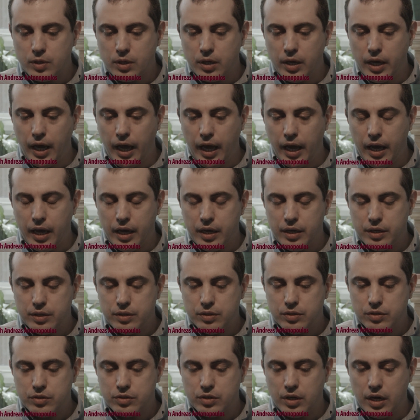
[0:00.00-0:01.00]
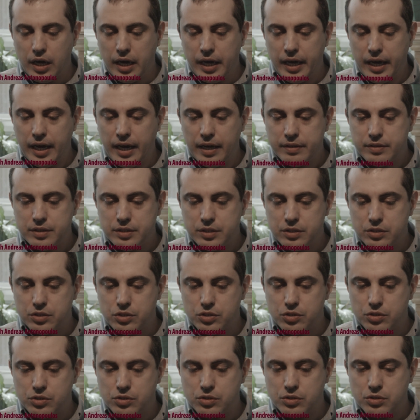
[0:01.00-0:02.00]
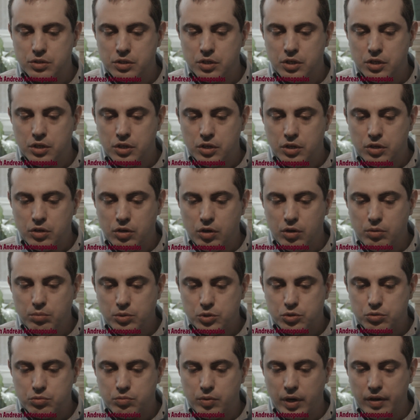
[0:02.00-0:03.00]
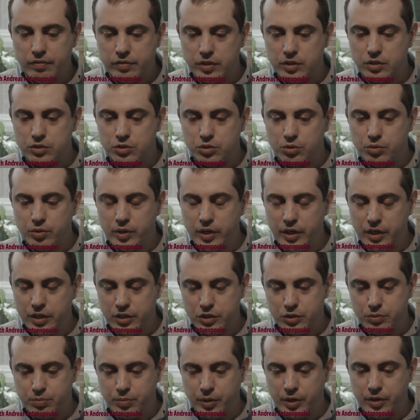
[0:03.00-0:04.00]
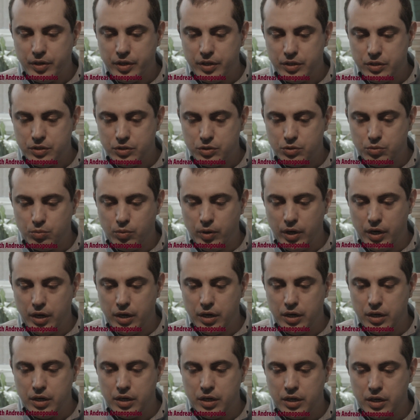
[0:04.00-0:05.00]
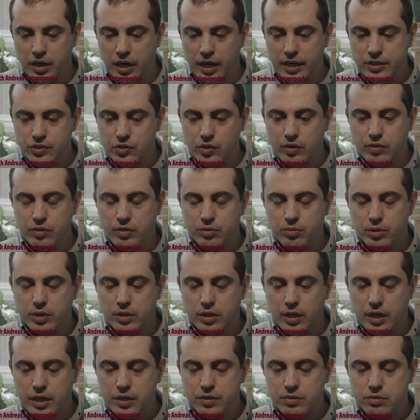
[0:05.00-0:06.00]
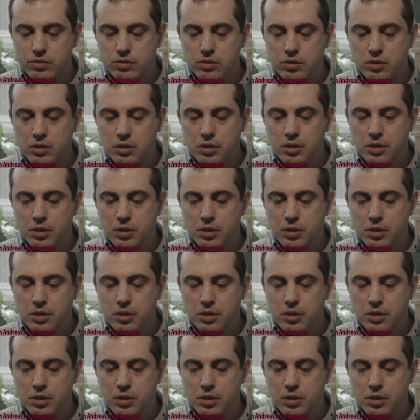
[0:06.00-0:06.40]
And I had this almost revelatory experience where I suddenly realized,